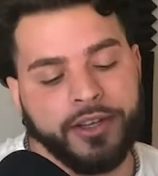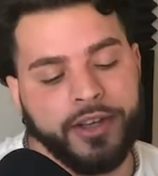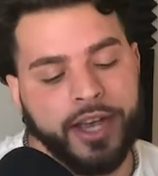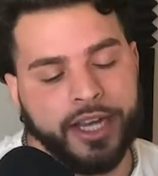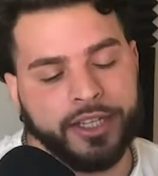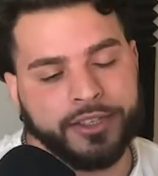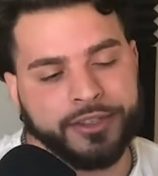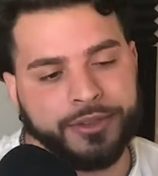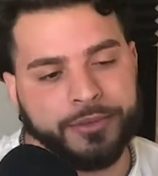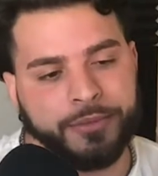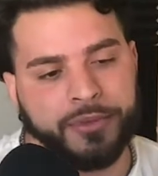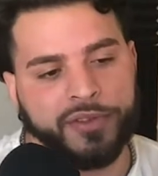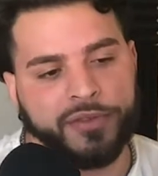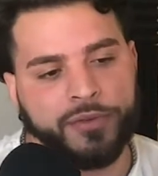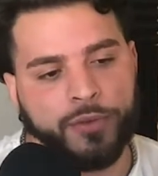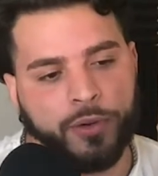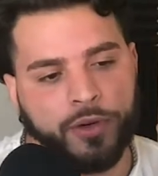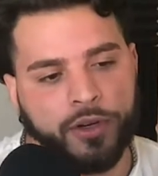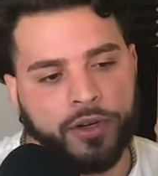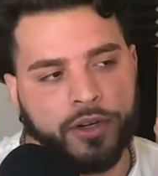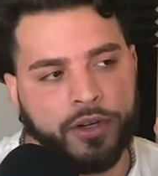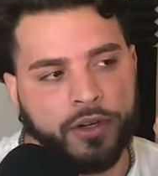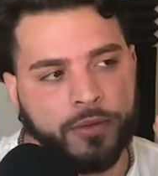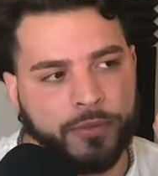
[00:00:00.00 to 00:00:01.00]
you actually,
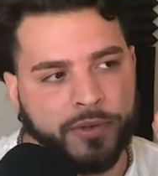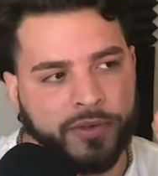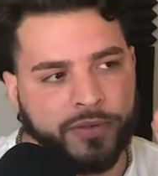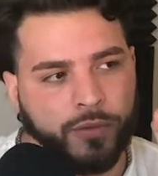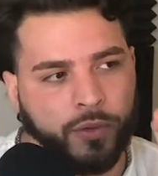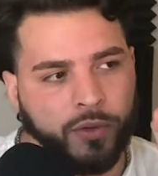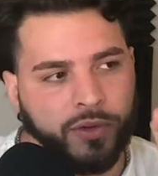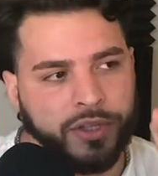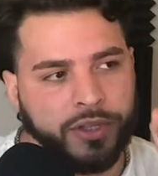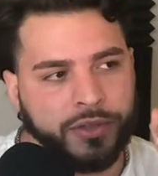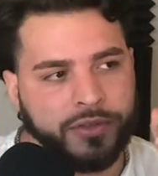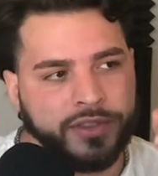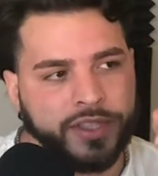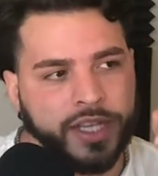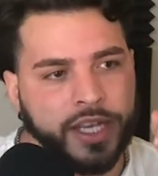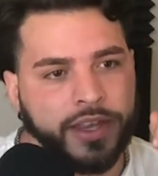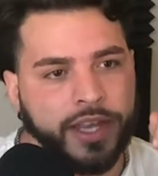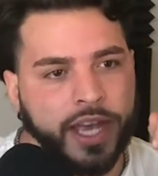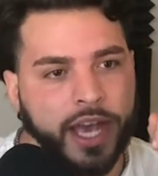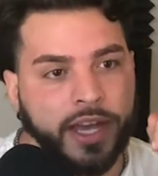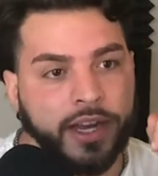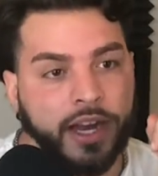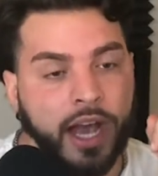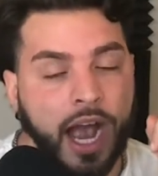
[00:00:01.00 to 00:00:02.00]
before you say
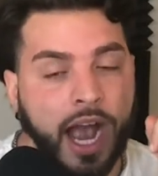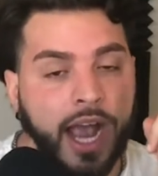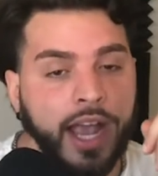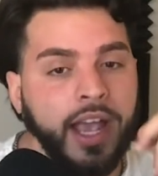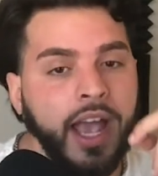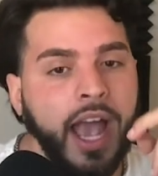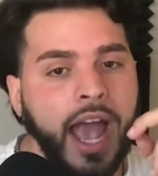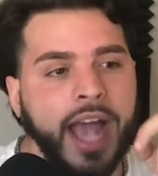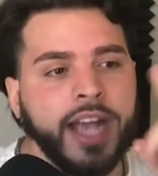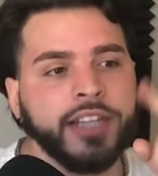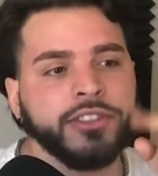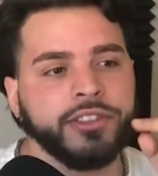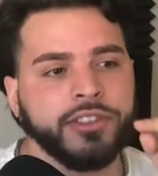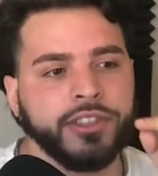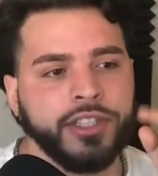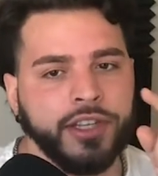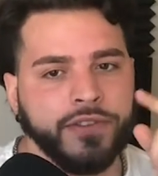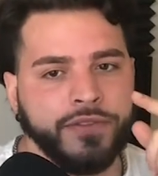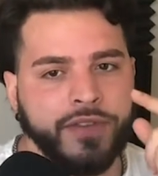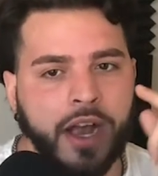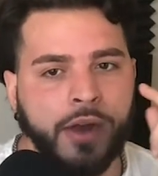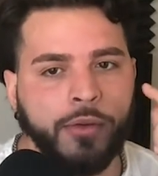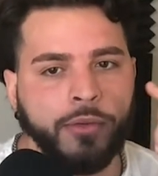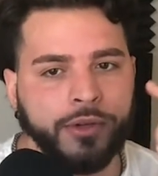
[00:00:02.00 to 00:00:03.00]
that, I actually,
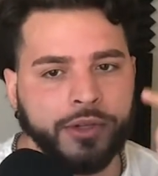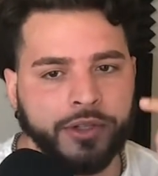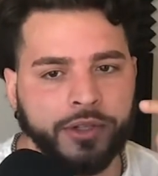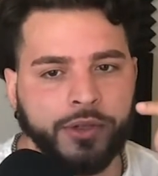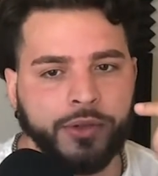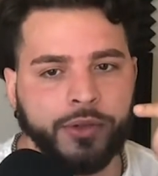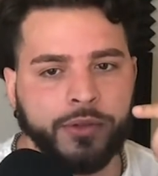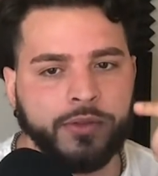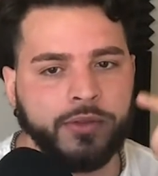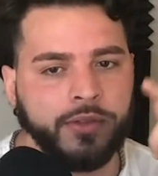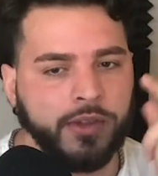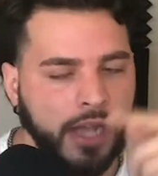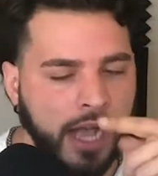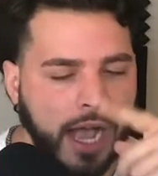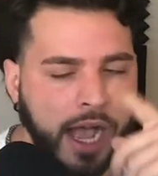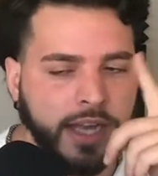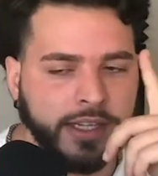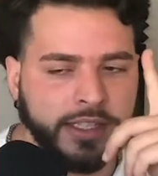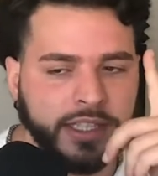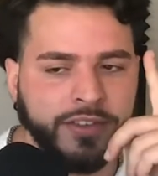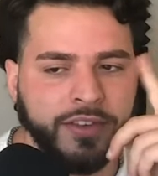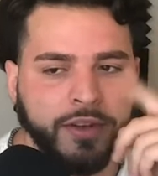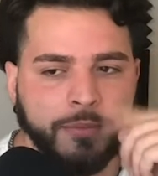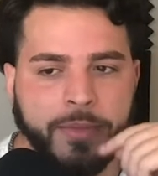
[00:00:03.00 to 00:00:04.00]
if I were you,
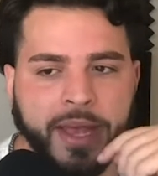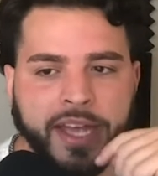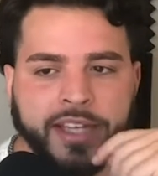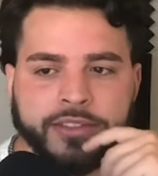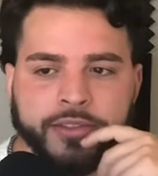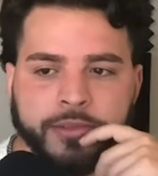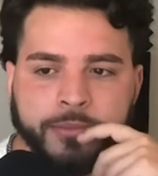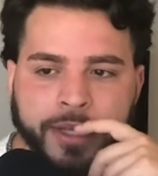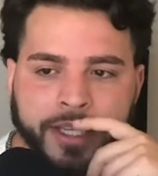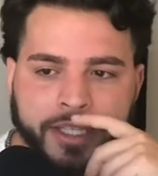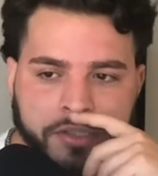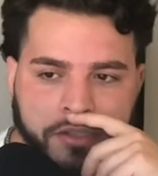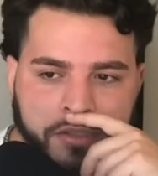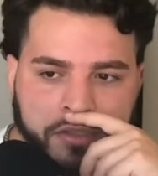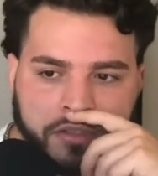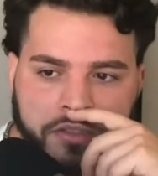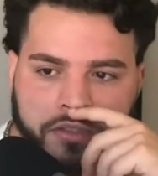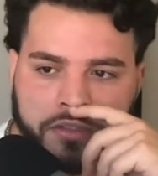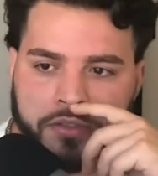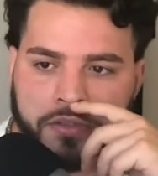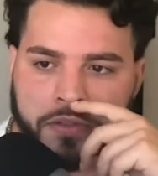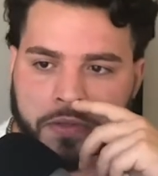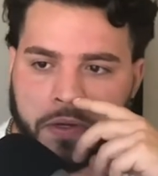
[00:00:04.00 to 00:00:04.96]
I'd give up masturbation.